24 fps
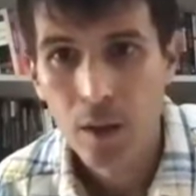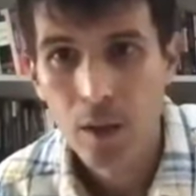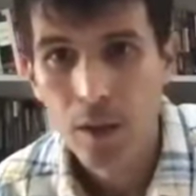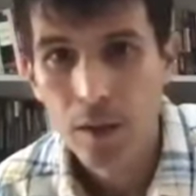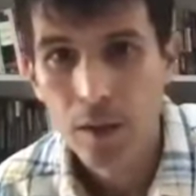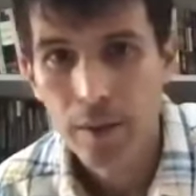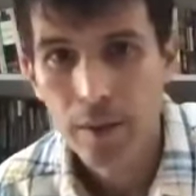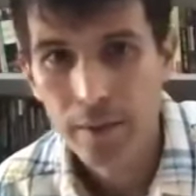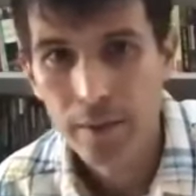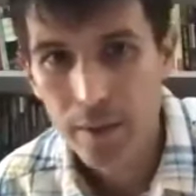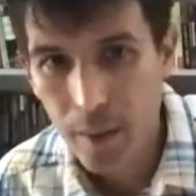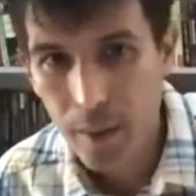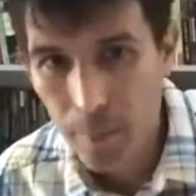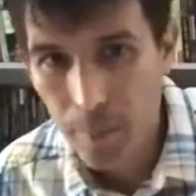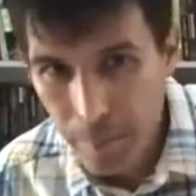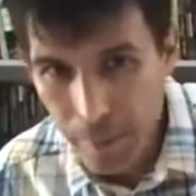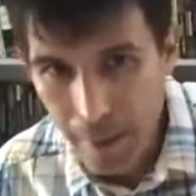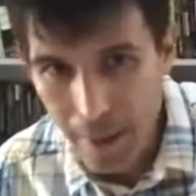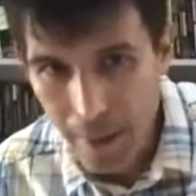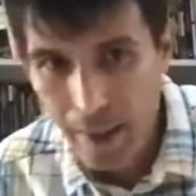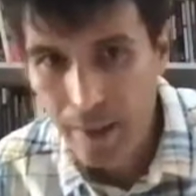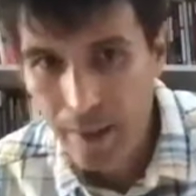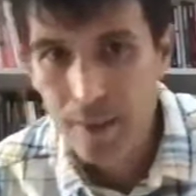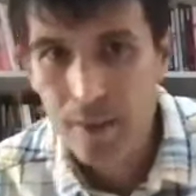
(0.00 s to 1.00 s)
it
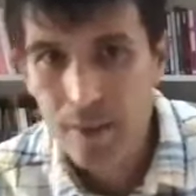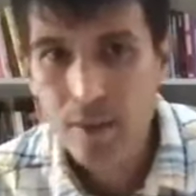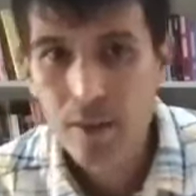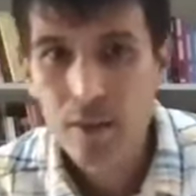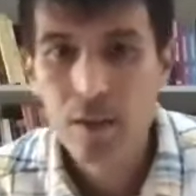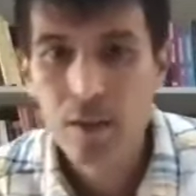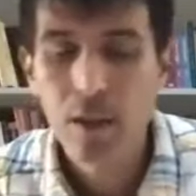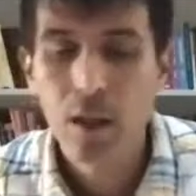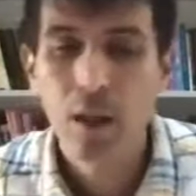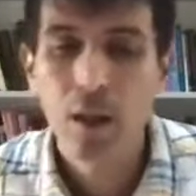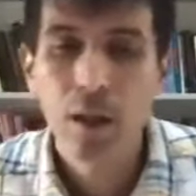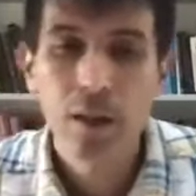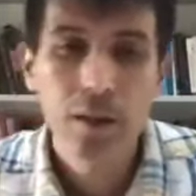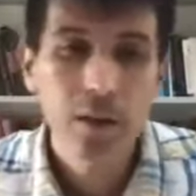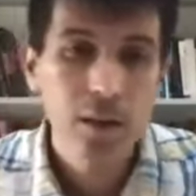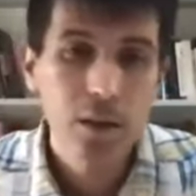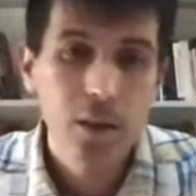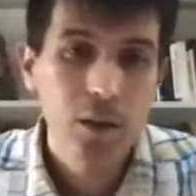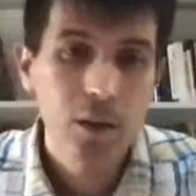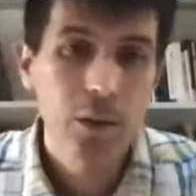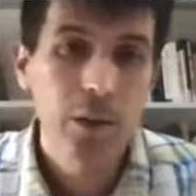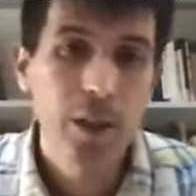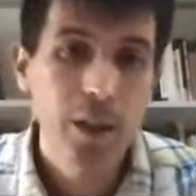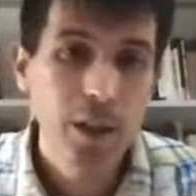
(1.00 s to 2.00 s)
depends on the
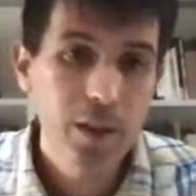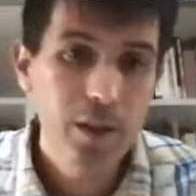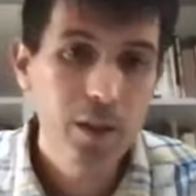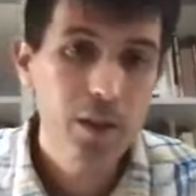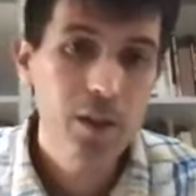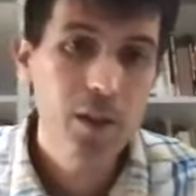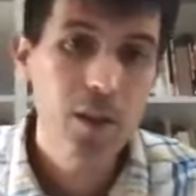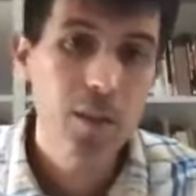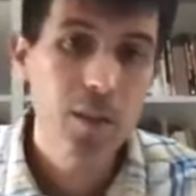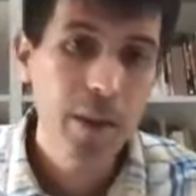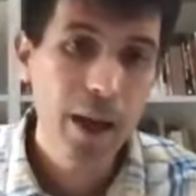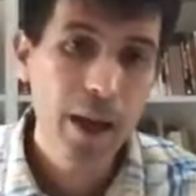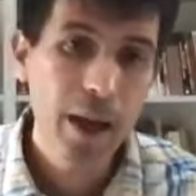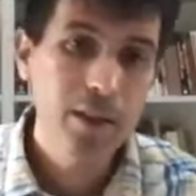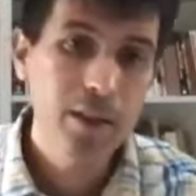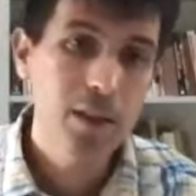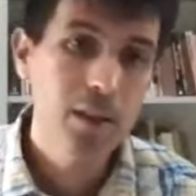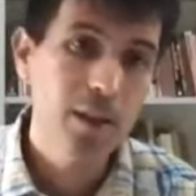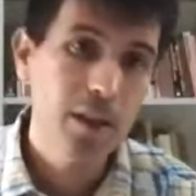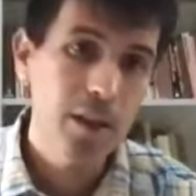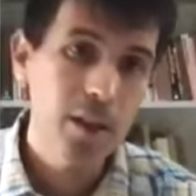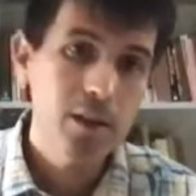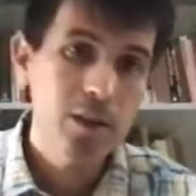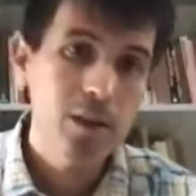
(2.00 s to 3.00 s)
courageous
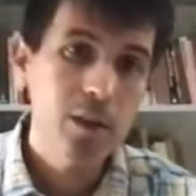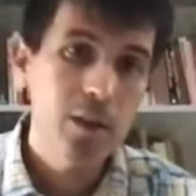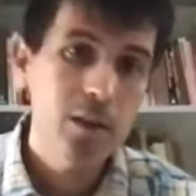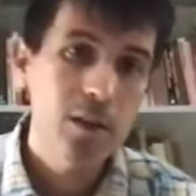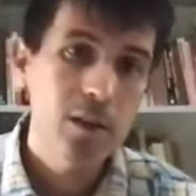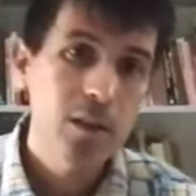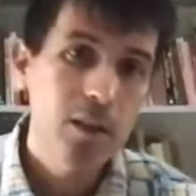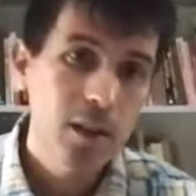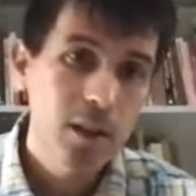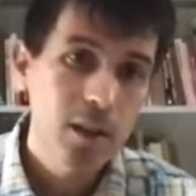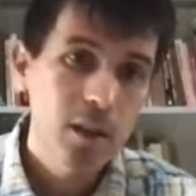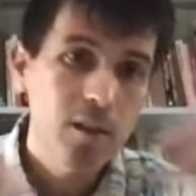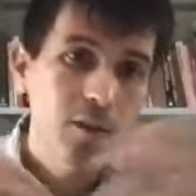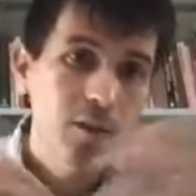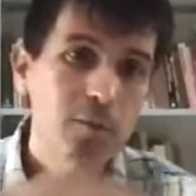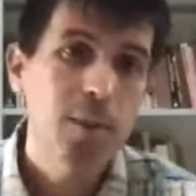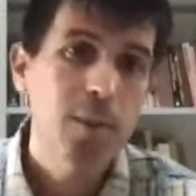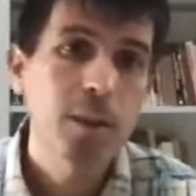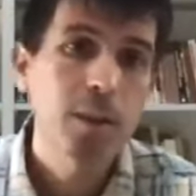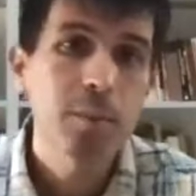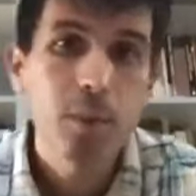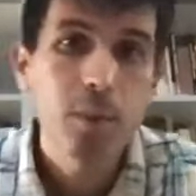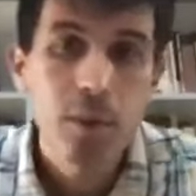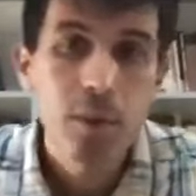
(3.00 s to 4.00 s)
imagination of
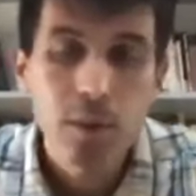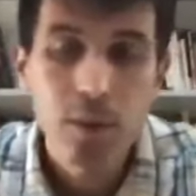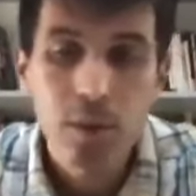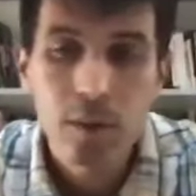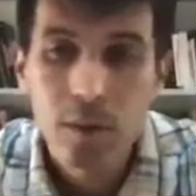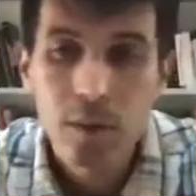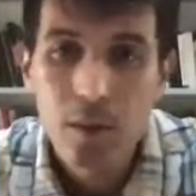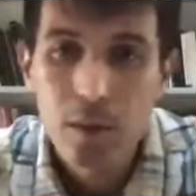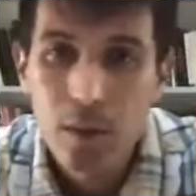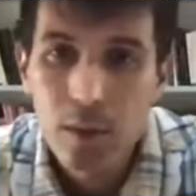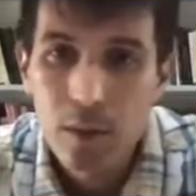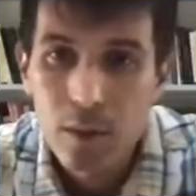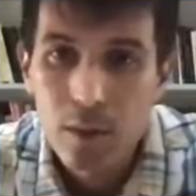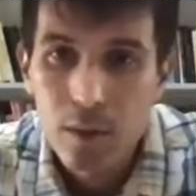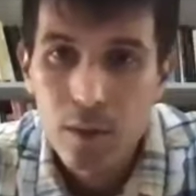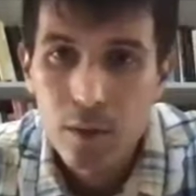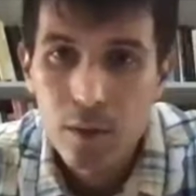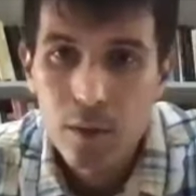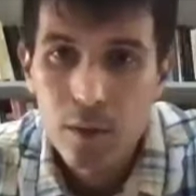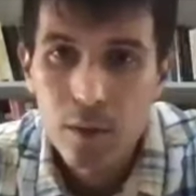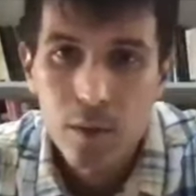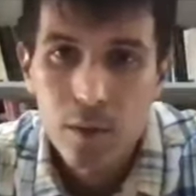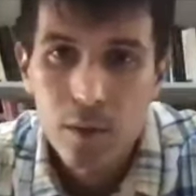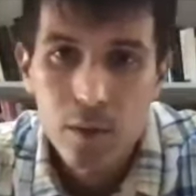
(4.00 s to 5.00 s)
people
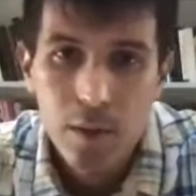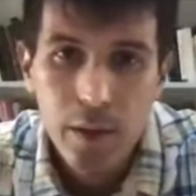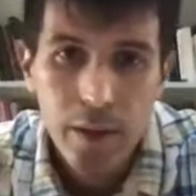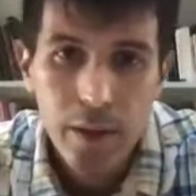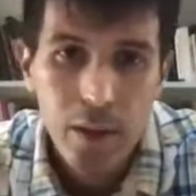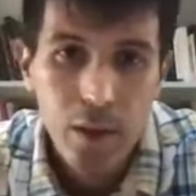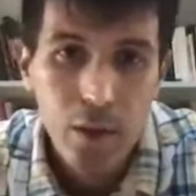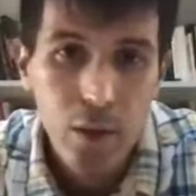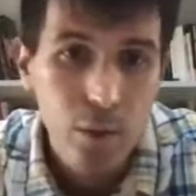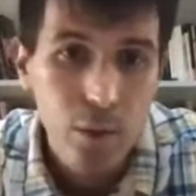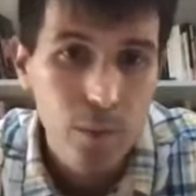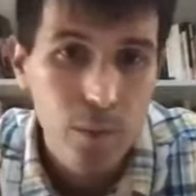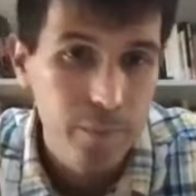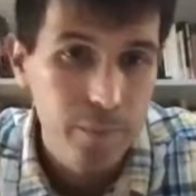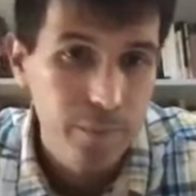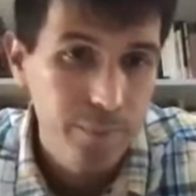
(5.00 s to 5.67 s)
like you.